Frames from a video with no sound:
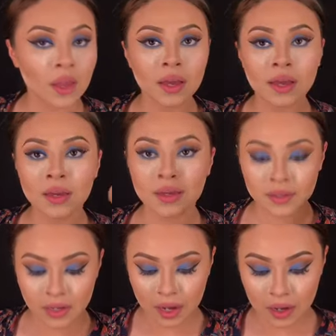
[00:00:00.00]

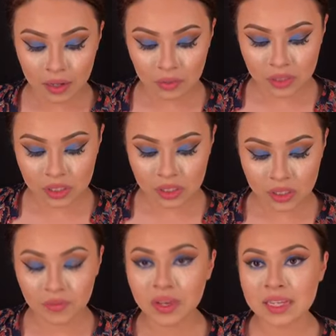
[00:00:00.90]
And
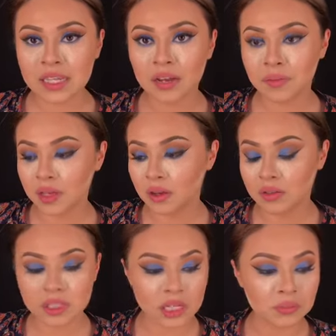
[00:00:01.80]
if you guys had me
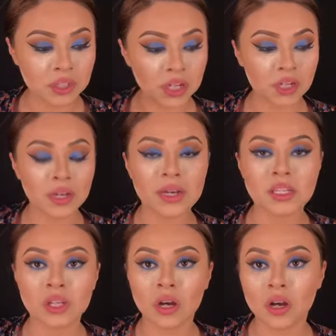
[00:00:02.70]
on Snapchat, you
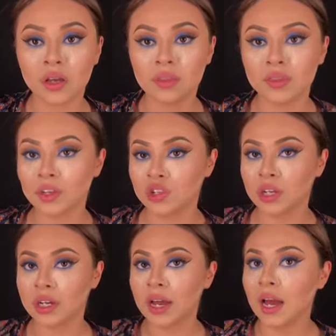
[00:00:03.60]
guys saw the
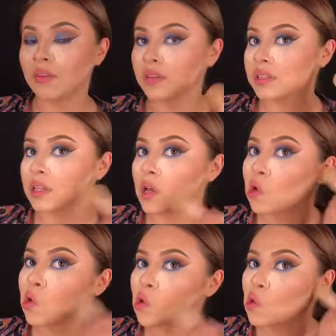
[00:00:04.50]
trick I have, because look,